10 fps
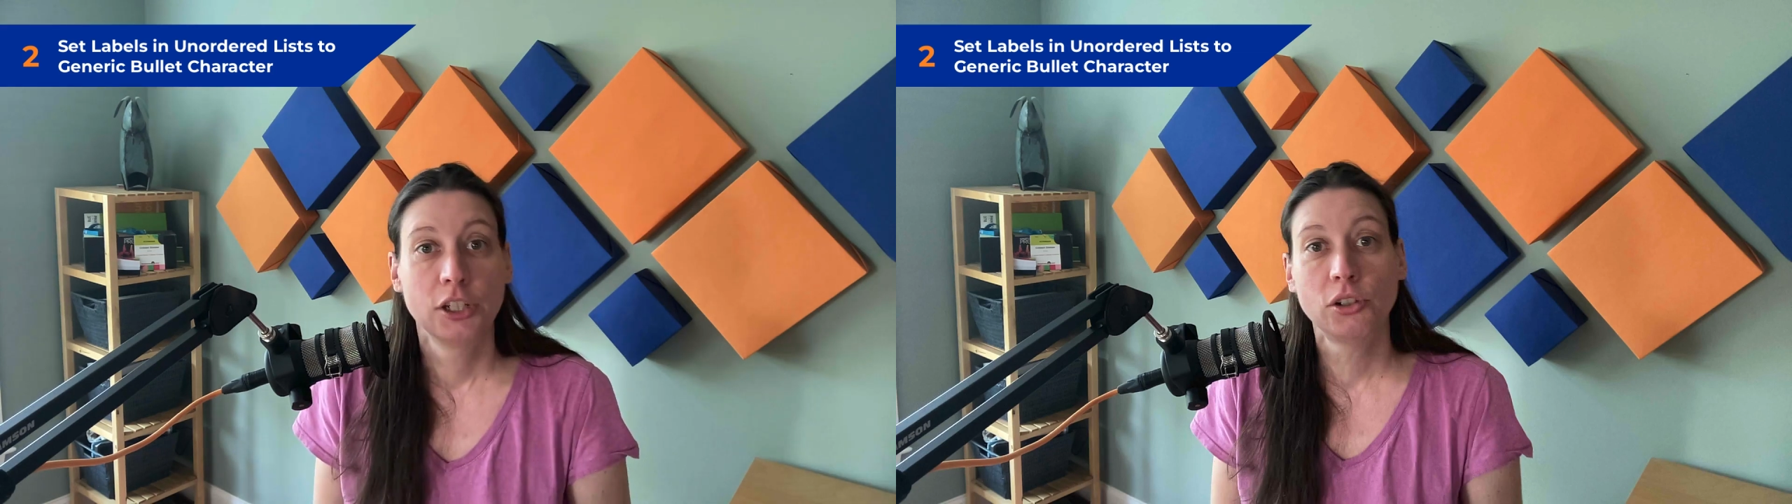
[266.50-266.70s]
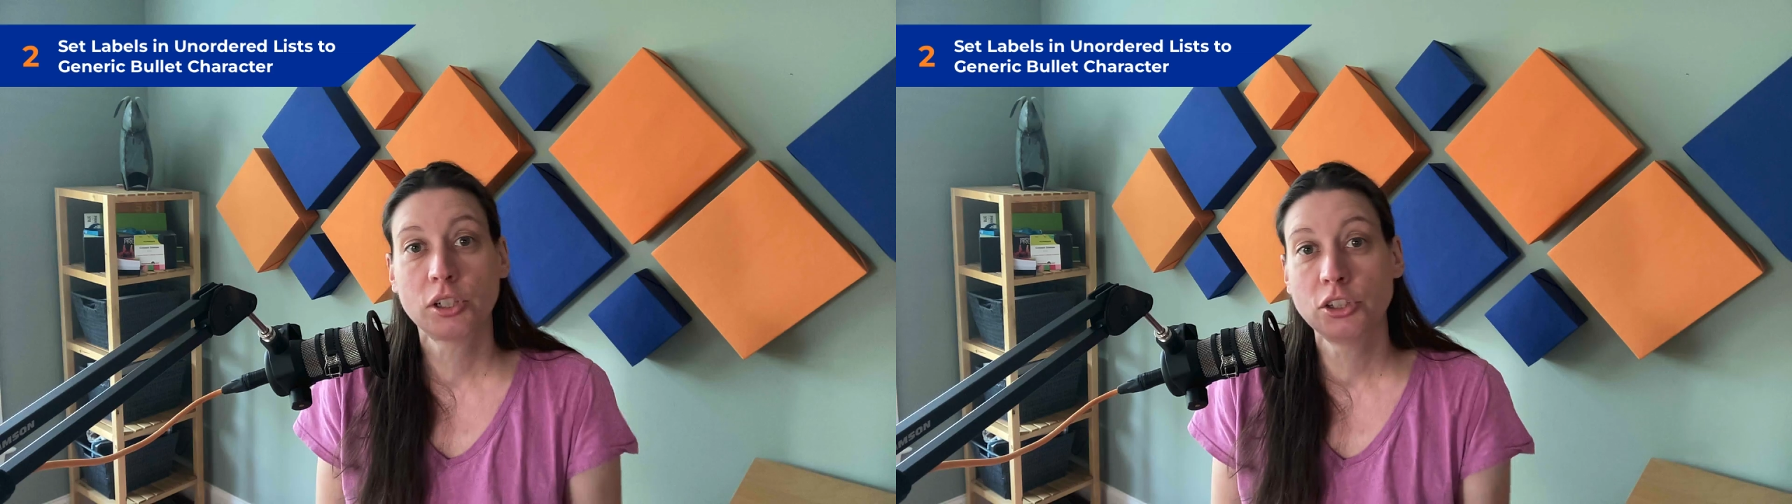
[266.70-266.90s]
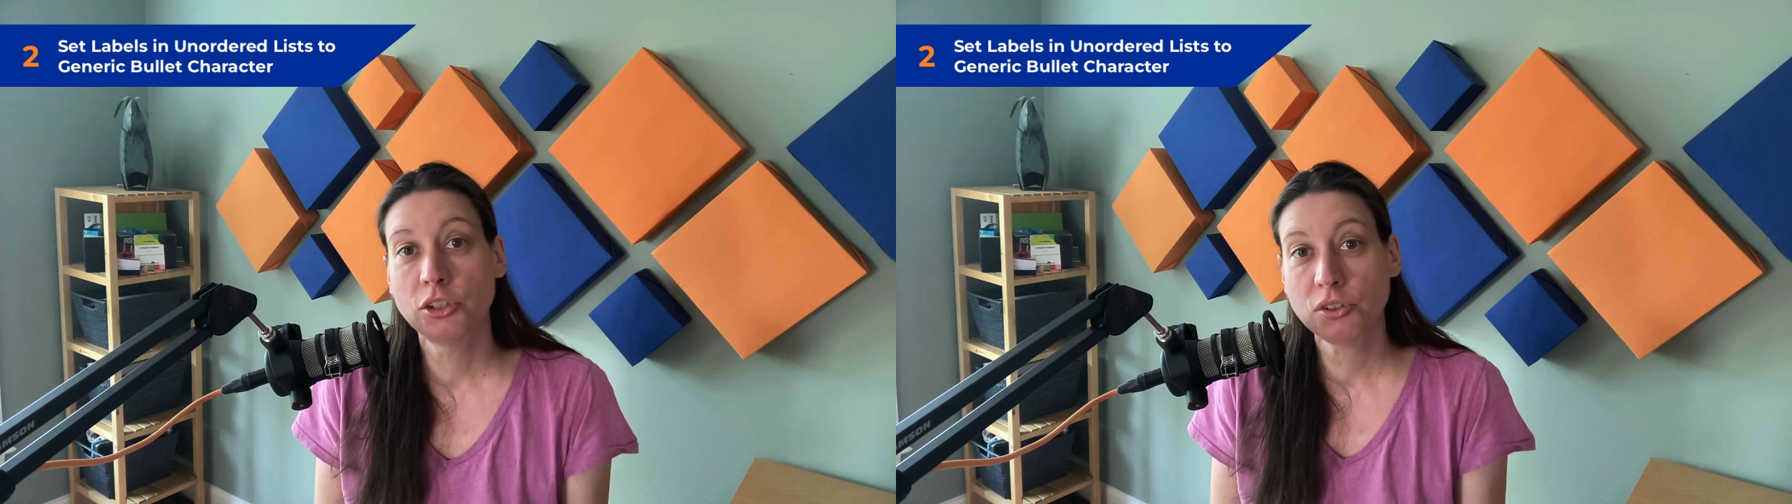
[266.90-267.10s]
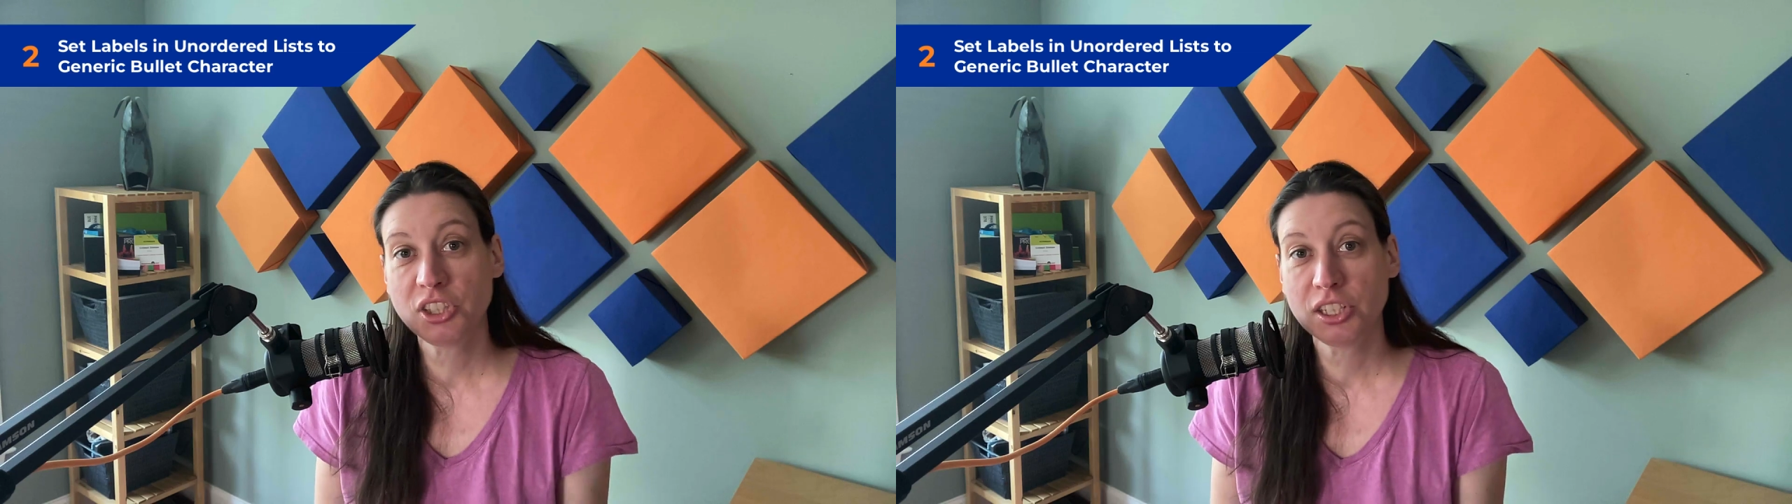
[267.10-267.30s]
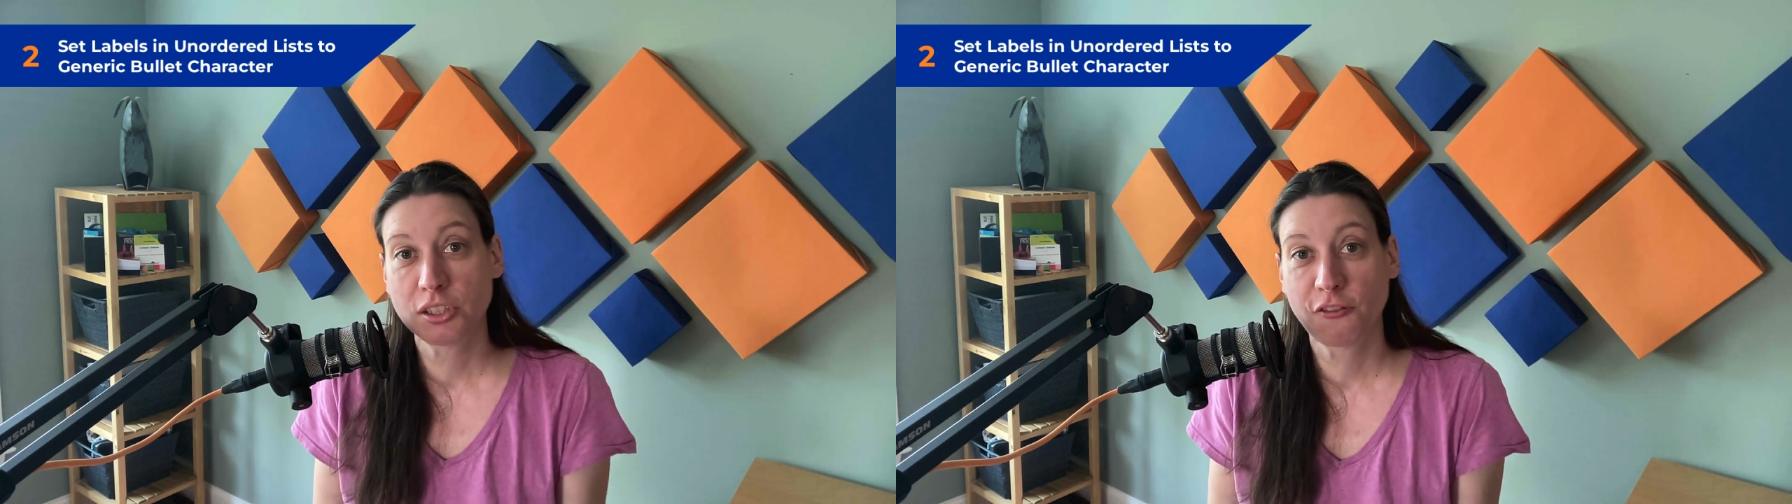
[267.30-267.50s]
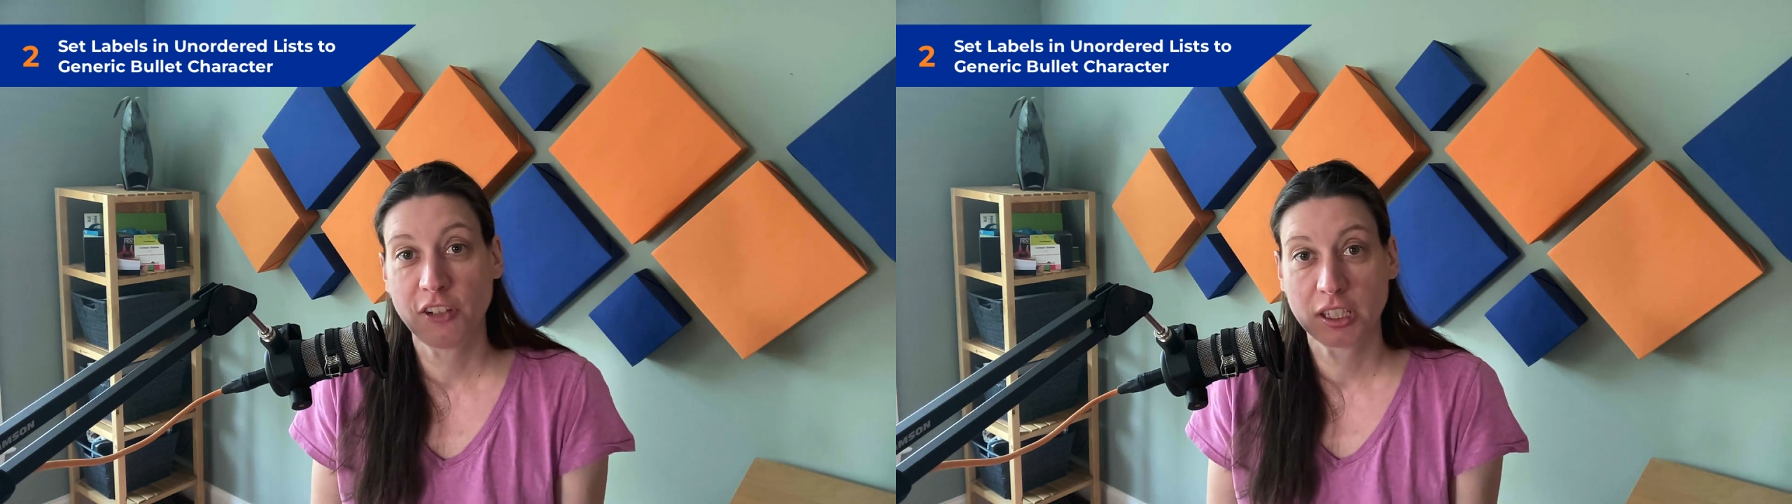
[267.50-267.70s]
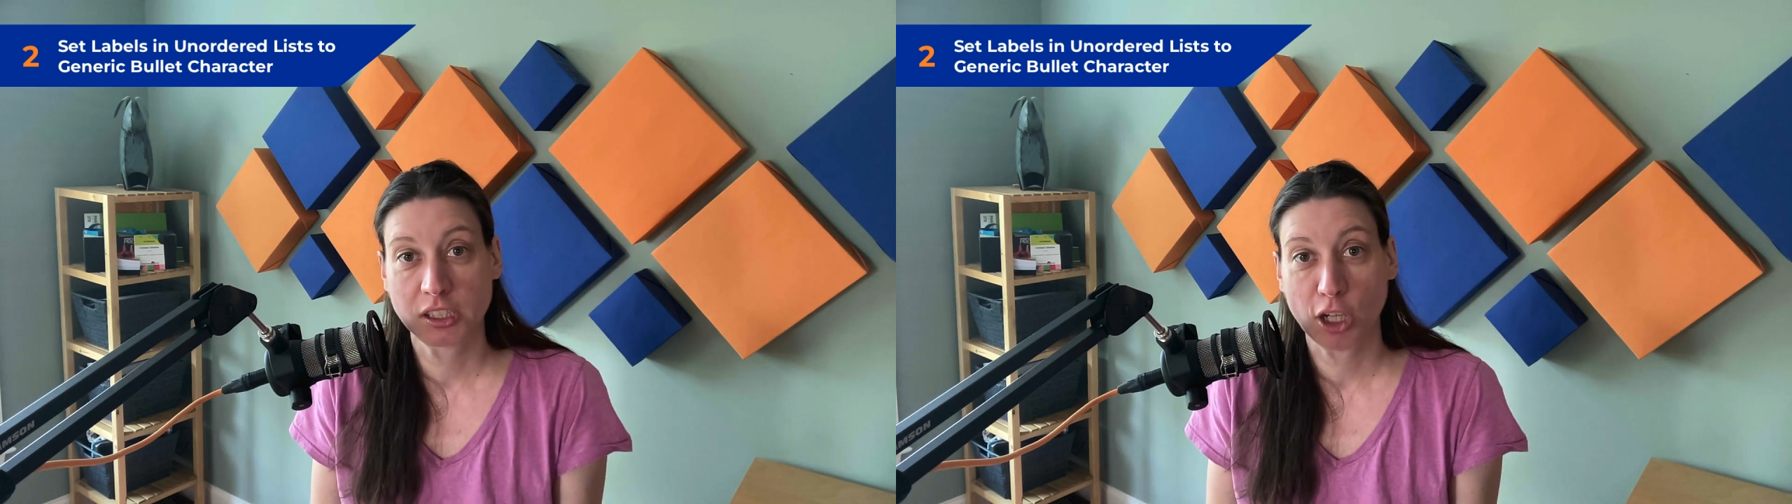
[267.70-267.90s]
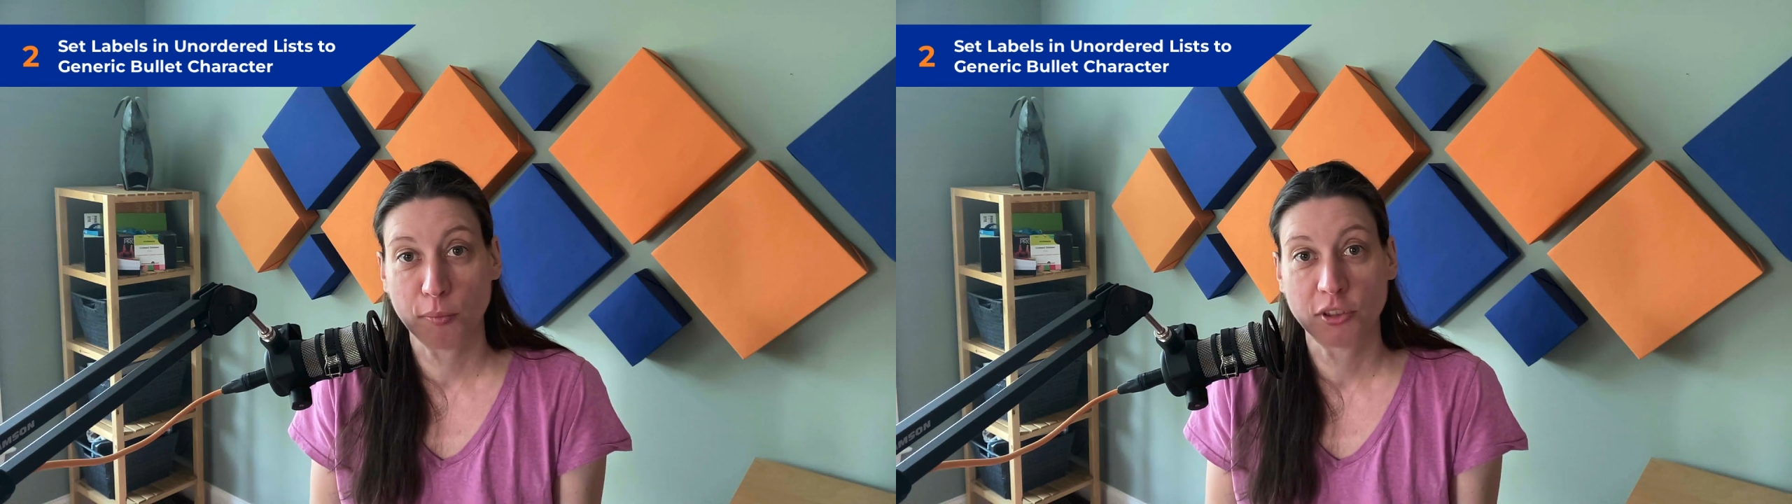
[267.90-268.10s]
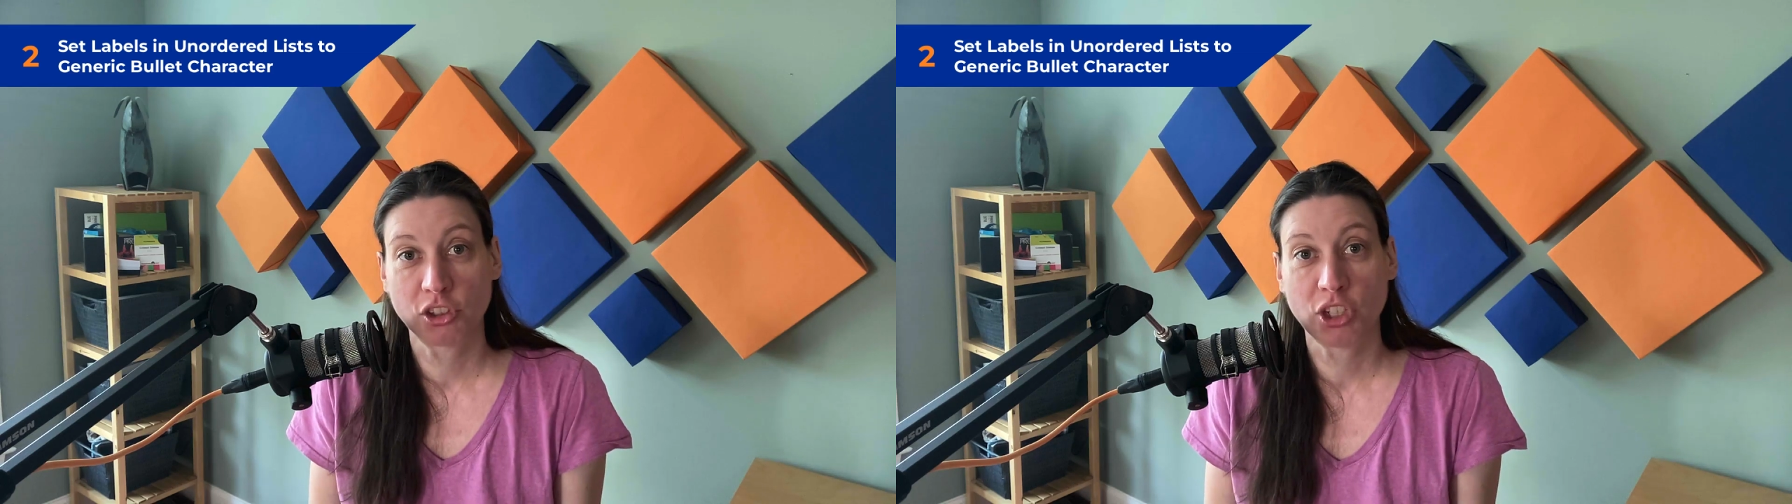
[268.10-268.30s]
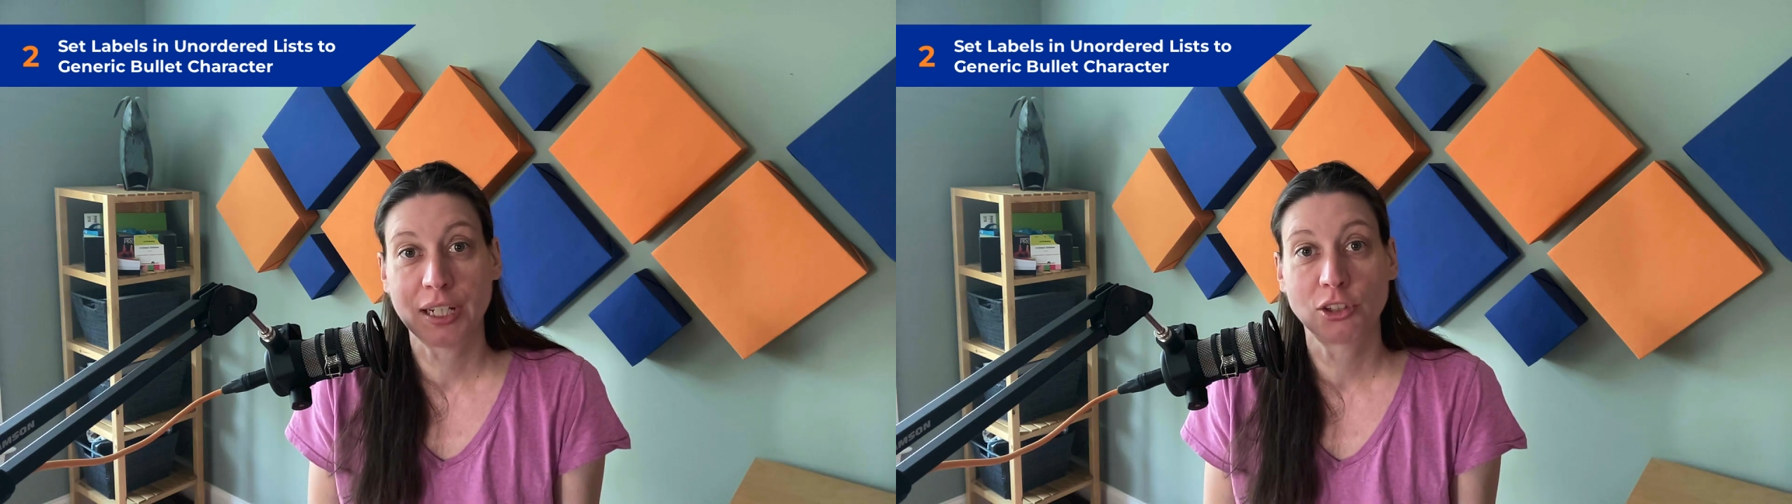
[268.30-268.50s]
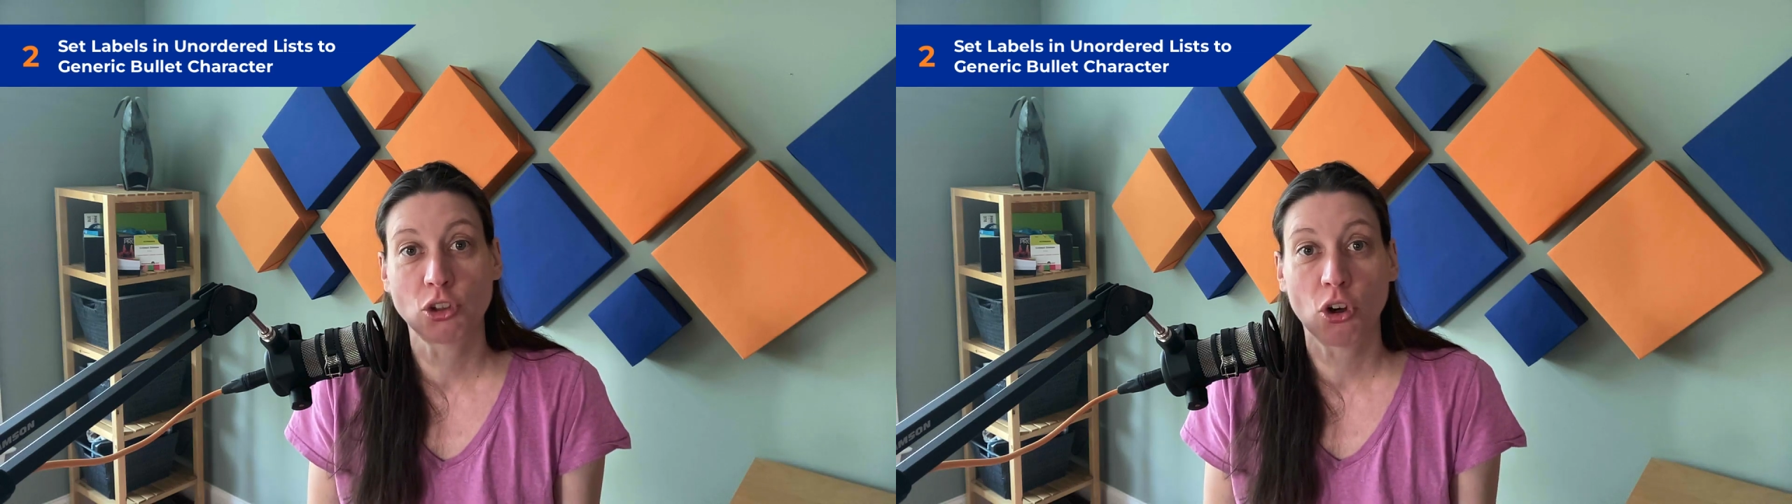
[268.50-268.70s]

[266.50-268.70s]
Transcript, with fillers: You can use this fix-up to change